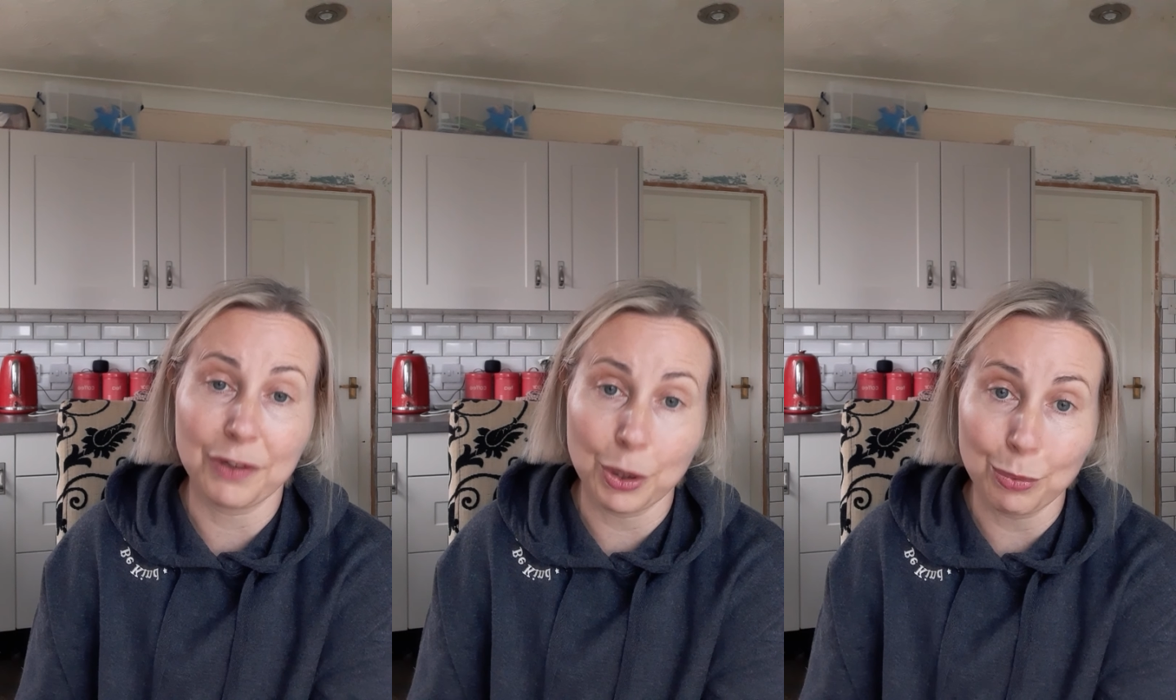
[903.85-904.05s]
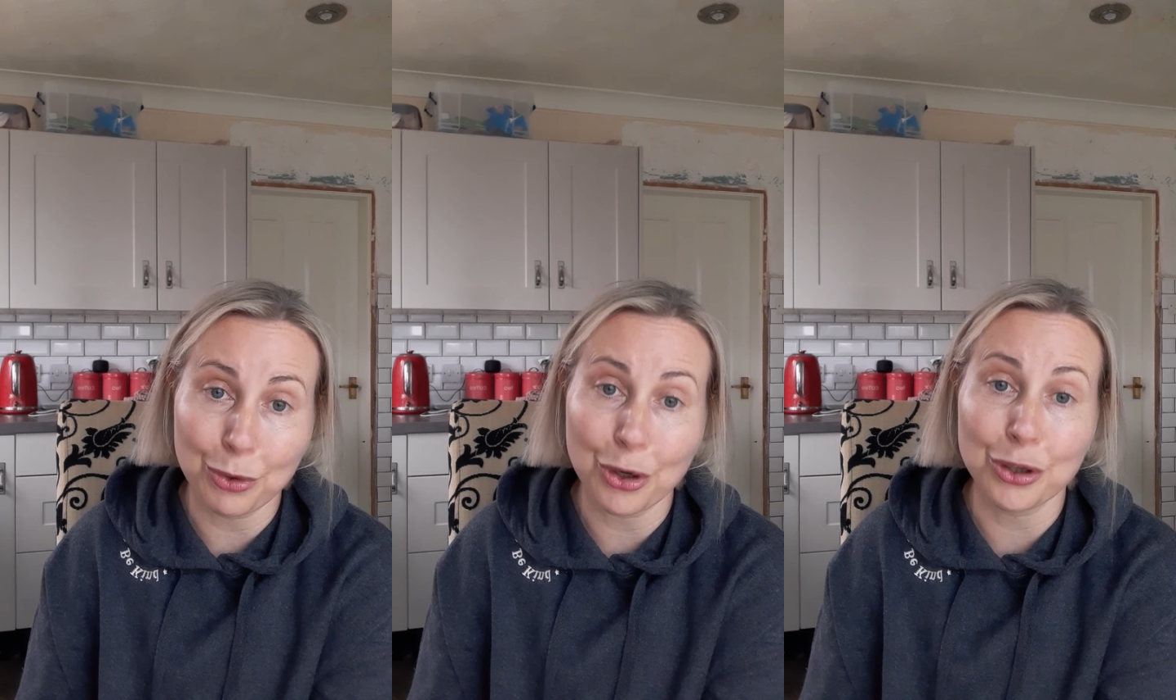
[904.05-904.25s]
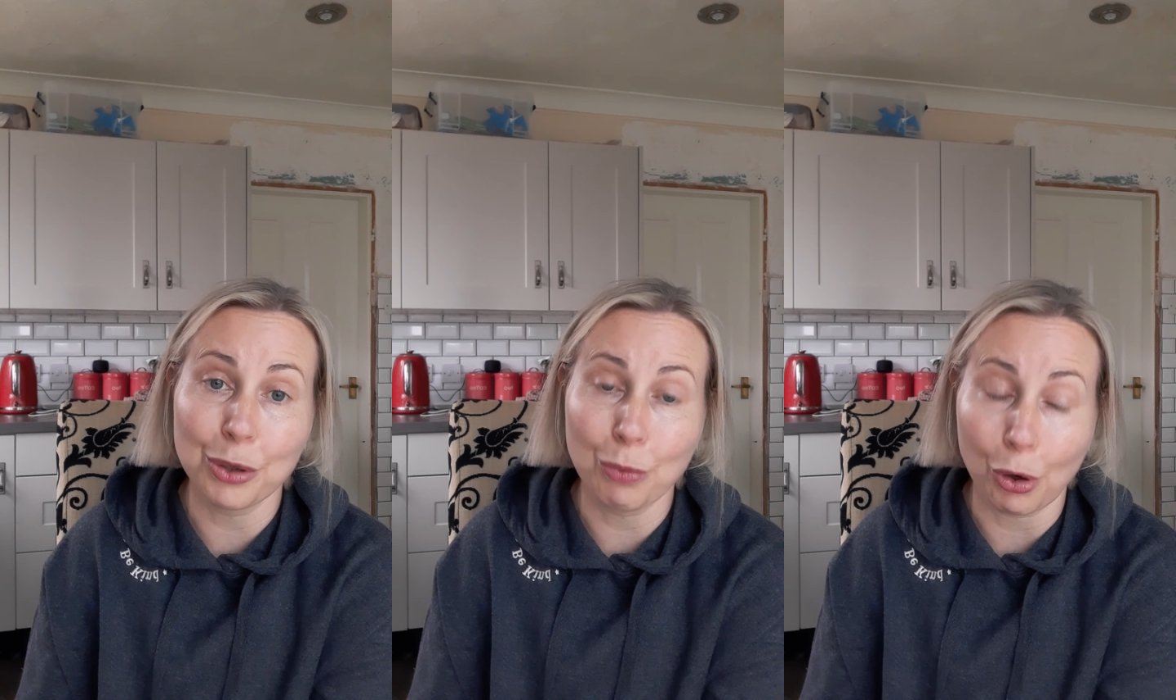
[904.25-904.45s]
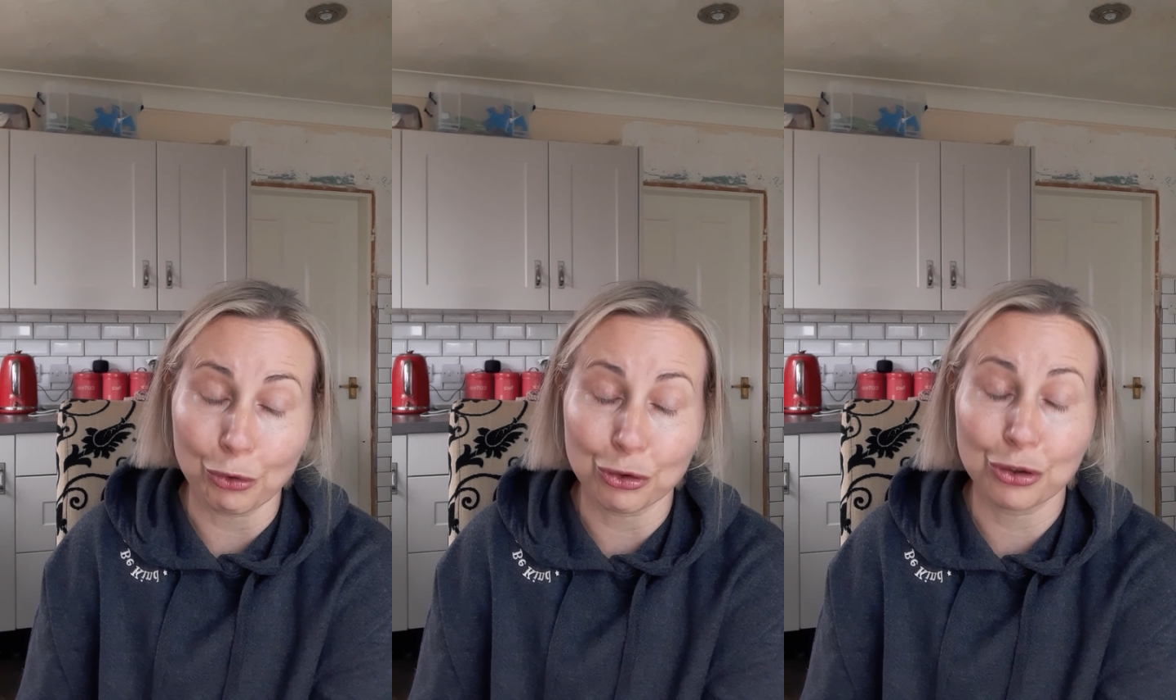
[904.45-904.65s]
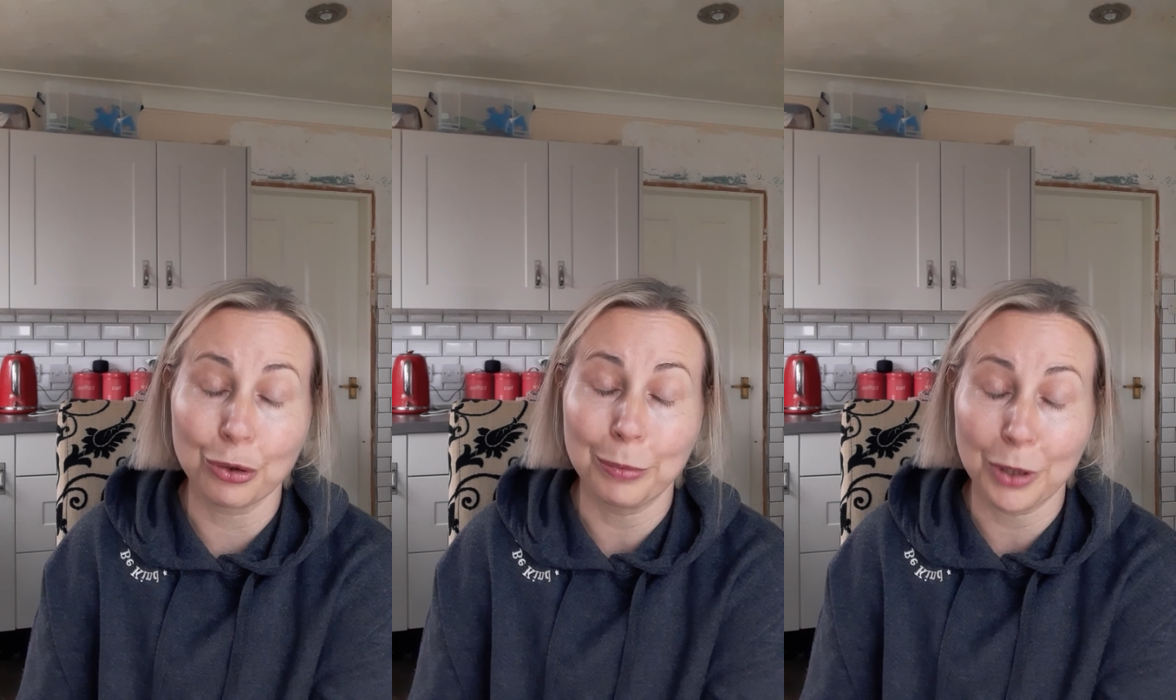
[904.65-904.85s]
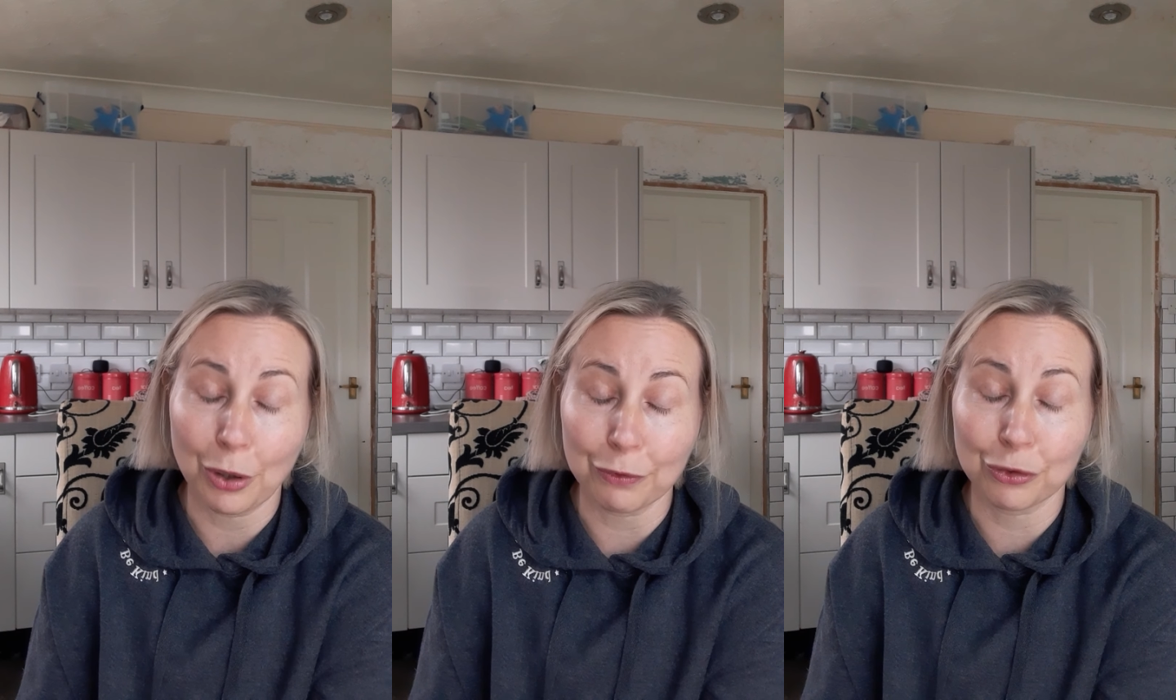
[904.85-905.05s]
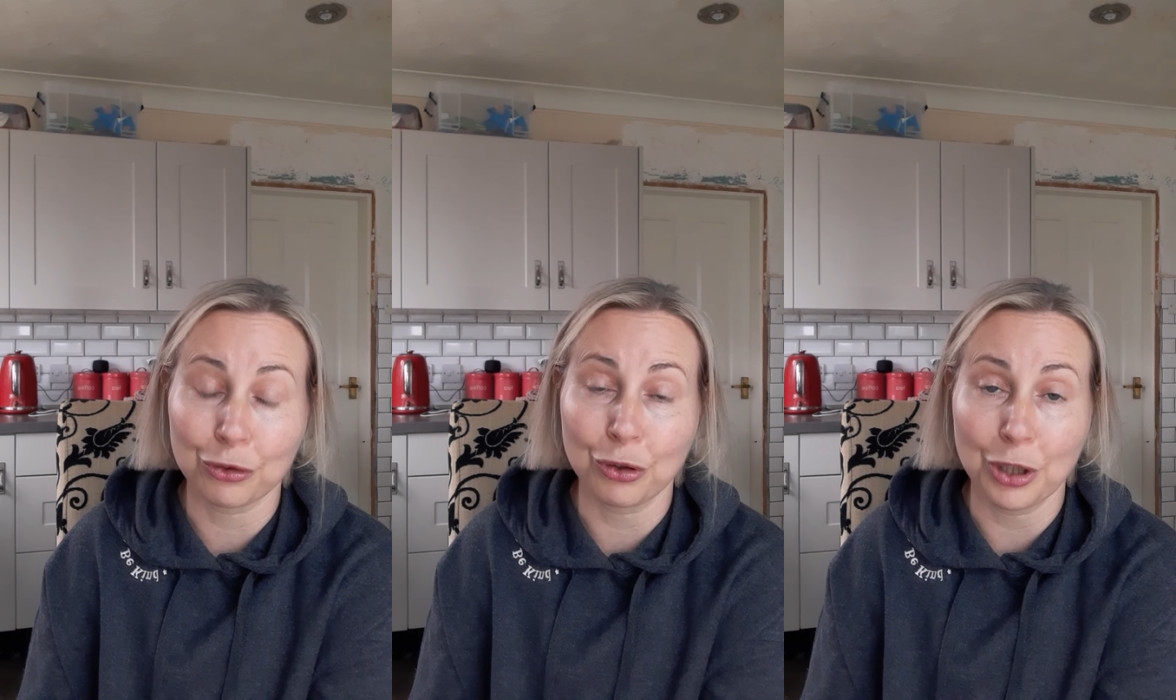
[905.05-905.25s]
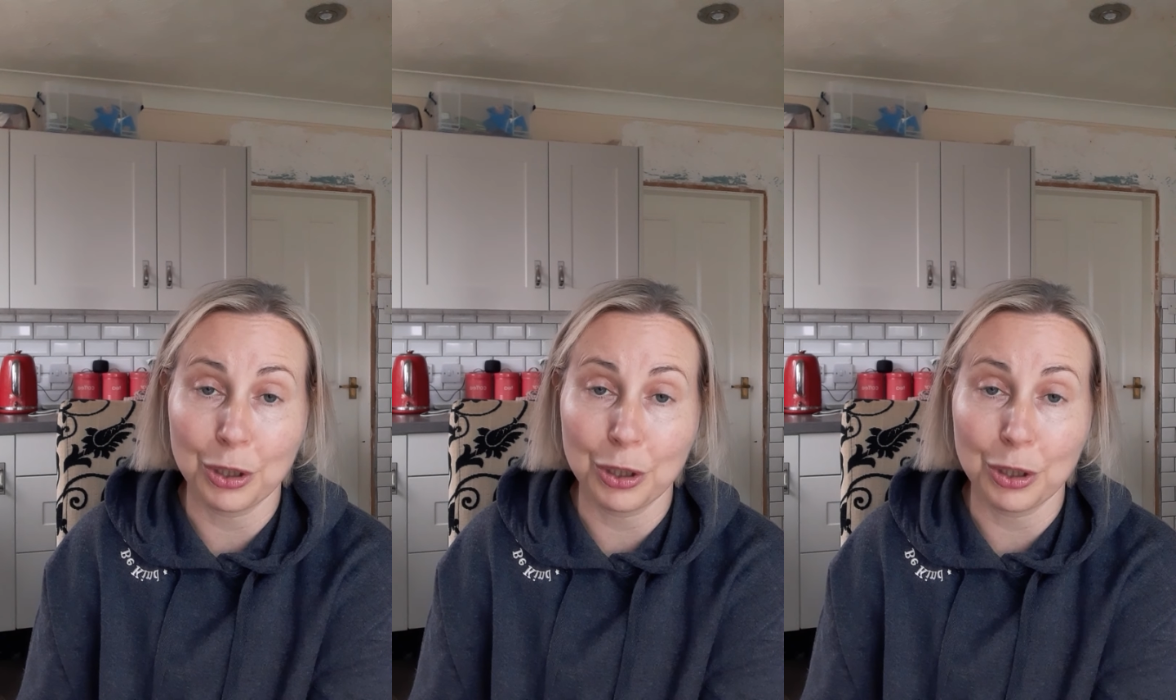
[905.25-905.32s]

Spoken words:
you know you consume a lot of sugar,